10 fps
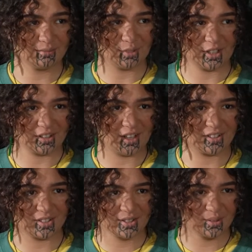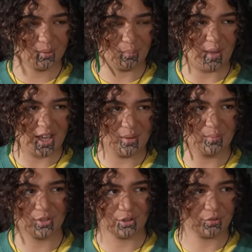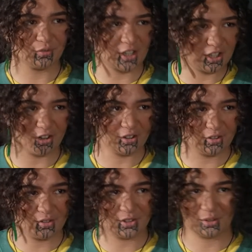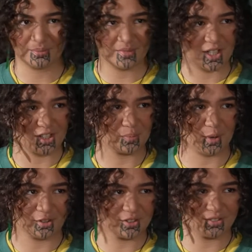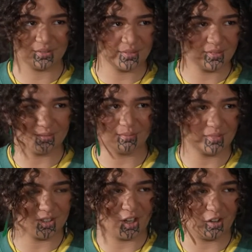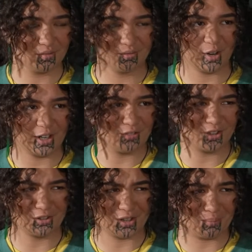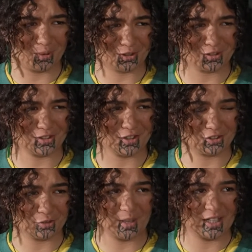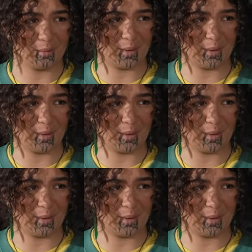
whether that's memes or videos or text posts, you know, whatever you can put on social media